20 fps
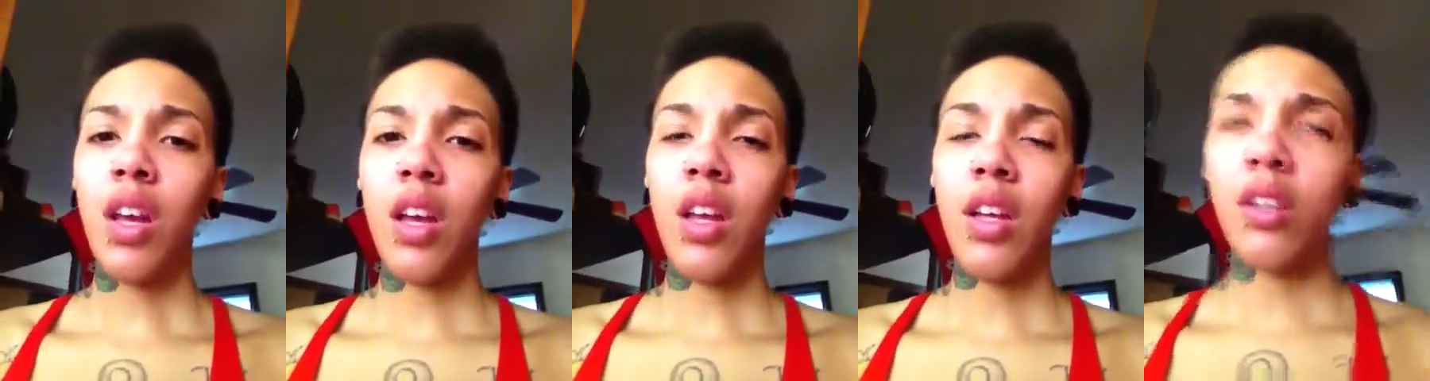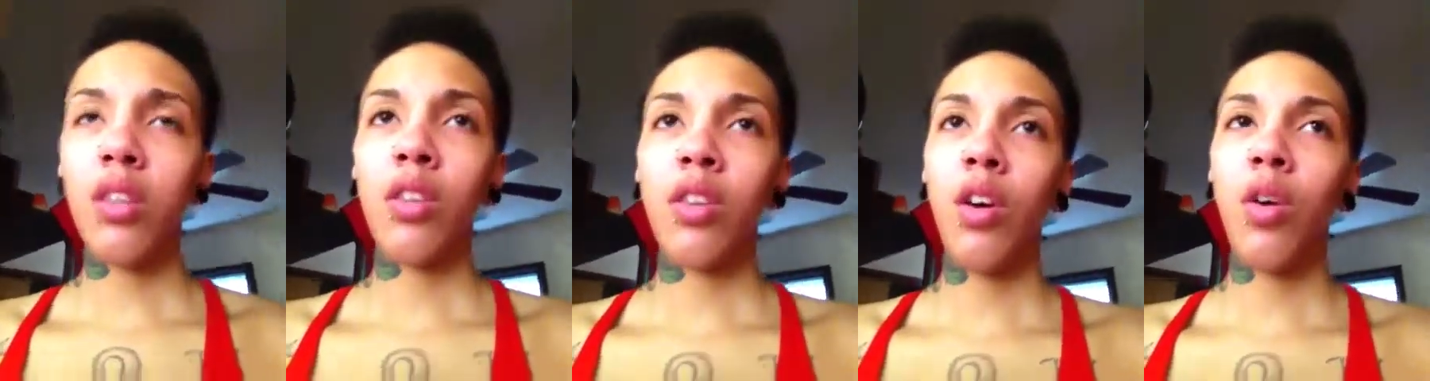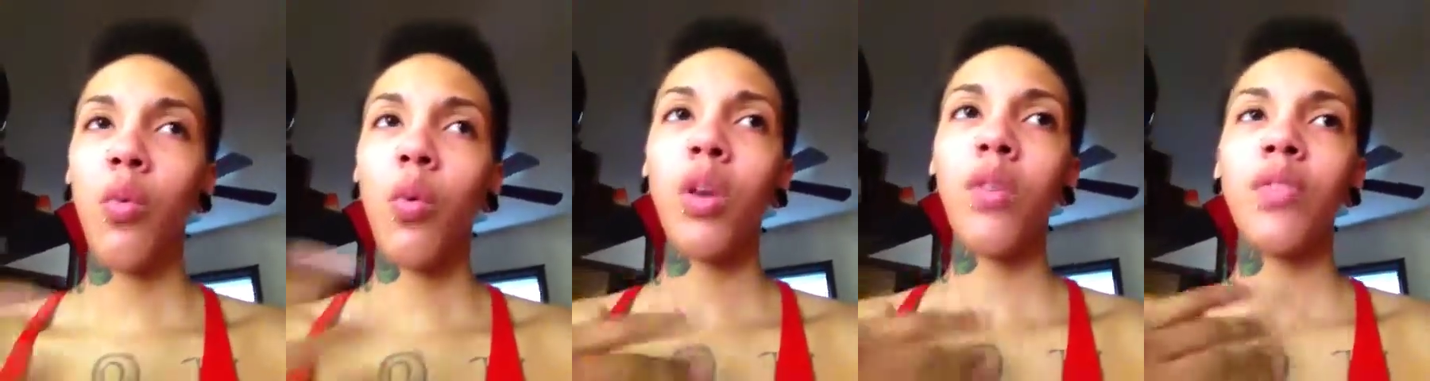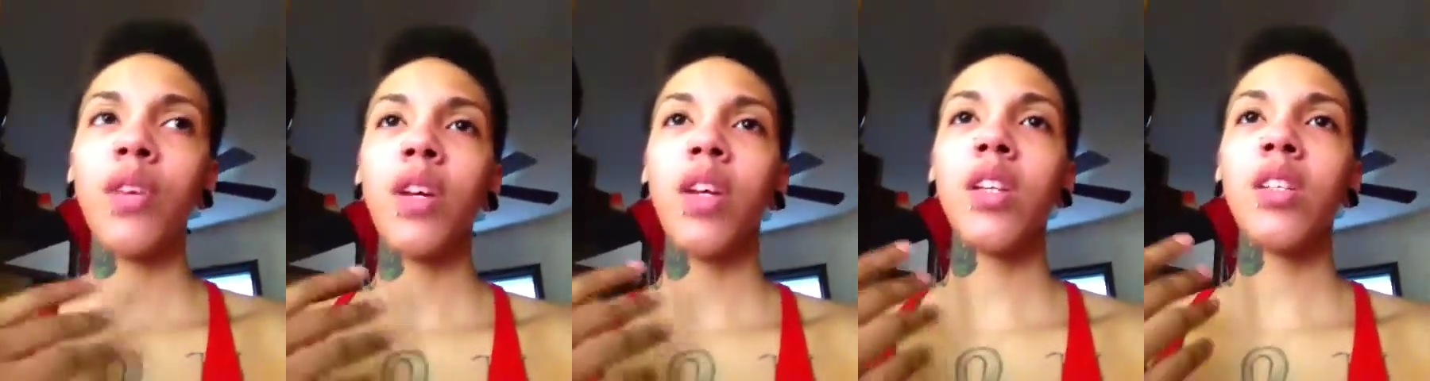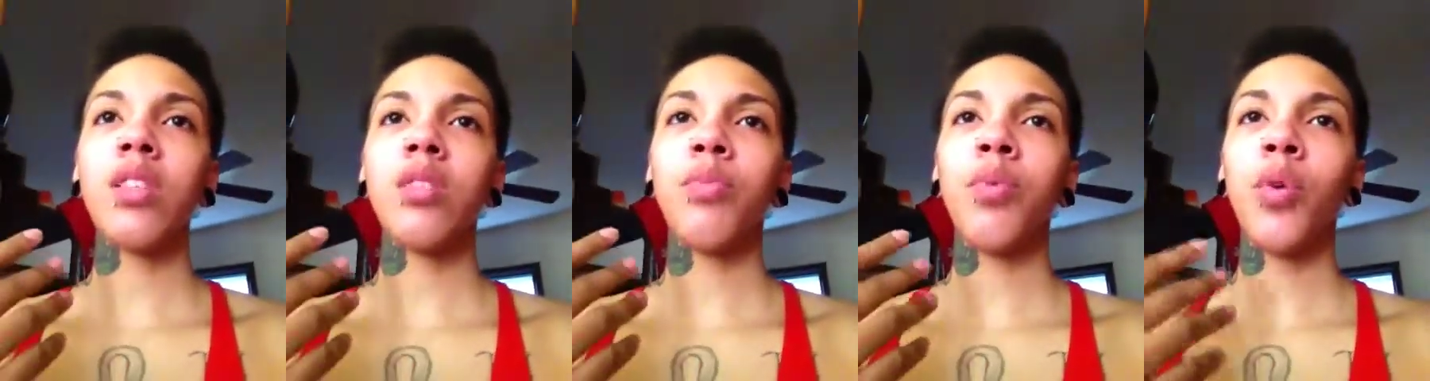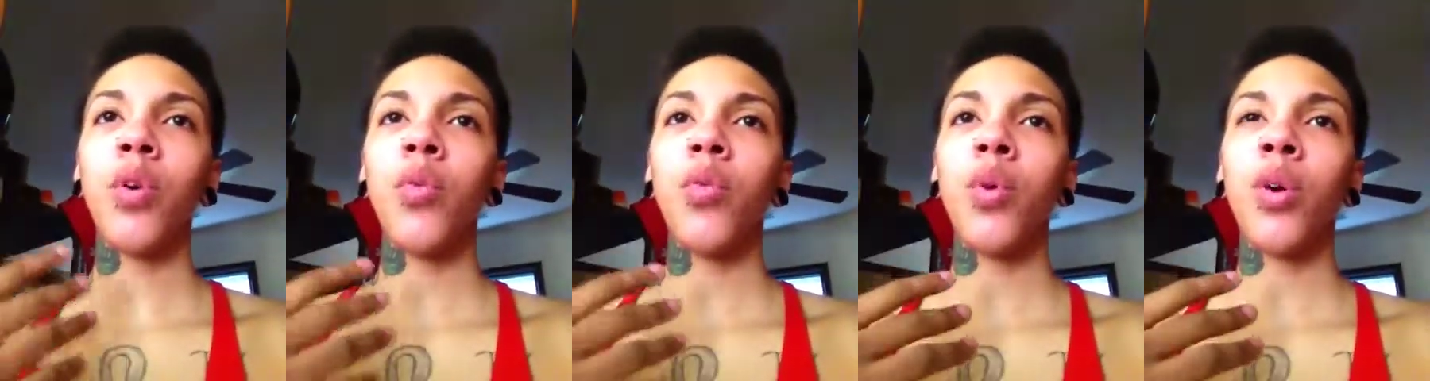and what if it gets to a
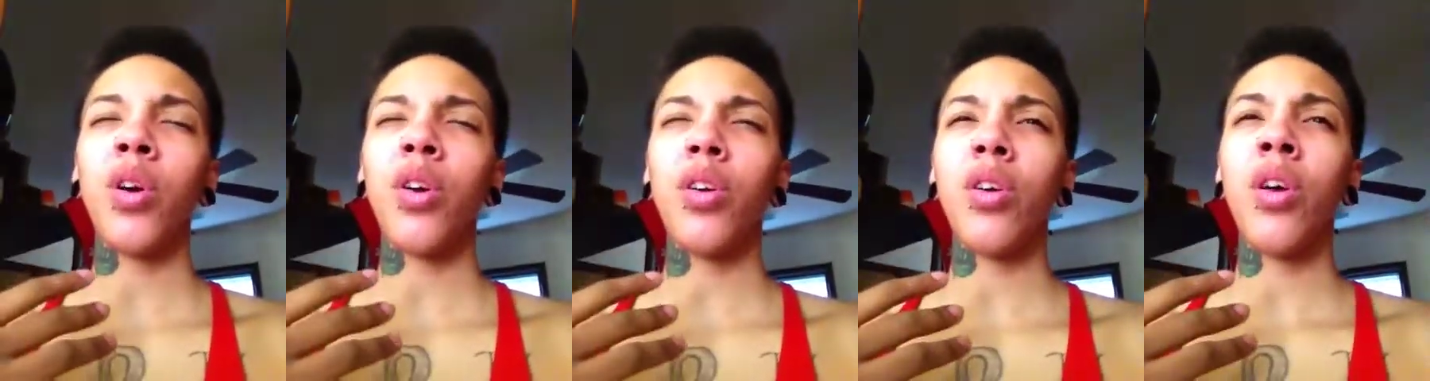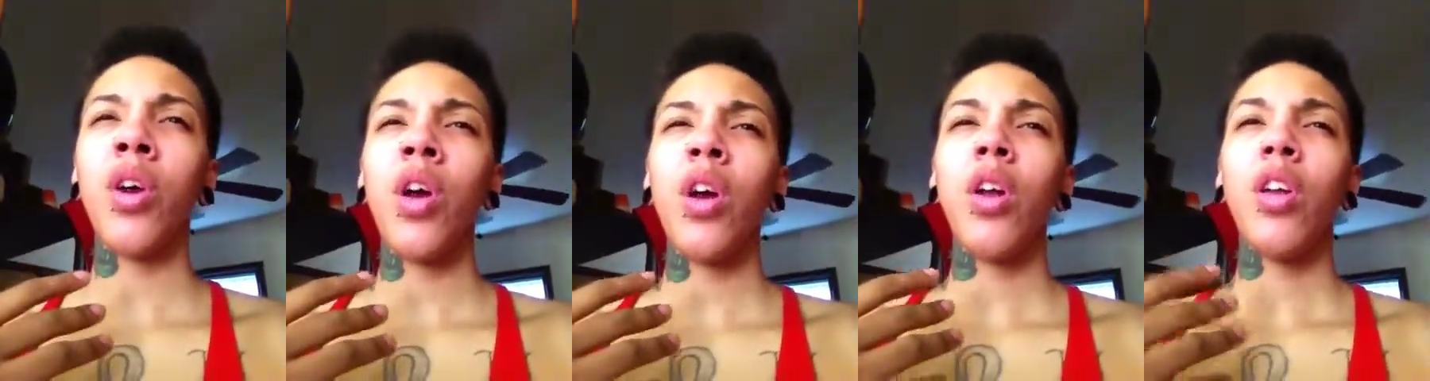point where